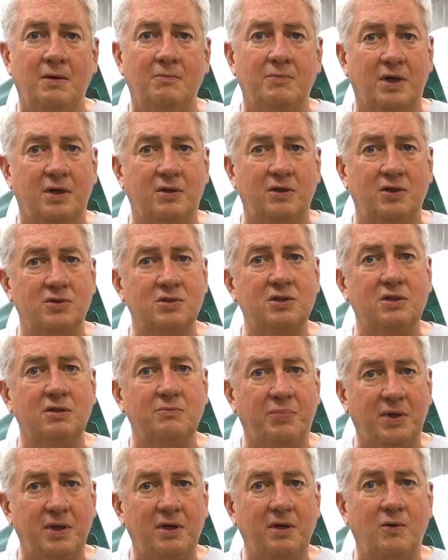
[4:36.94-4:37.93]
But using
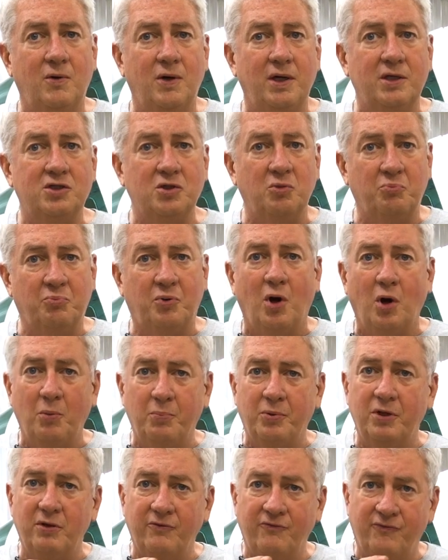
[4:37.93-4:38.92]
the POH
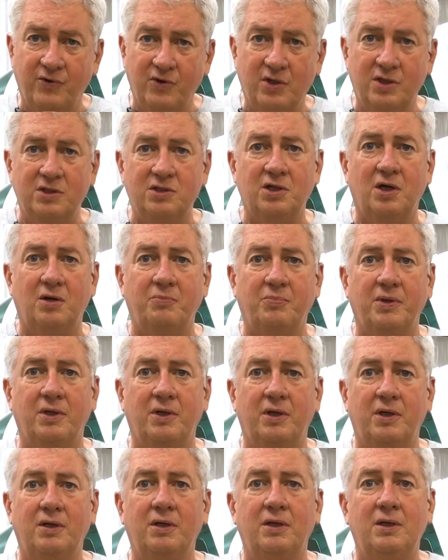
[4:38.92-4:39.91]
appropriate for this
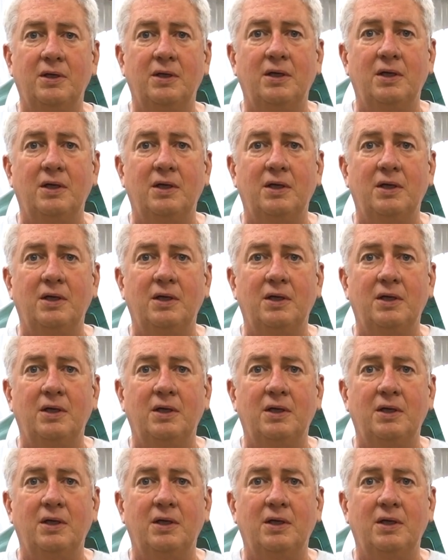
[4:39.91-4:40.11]
airplane,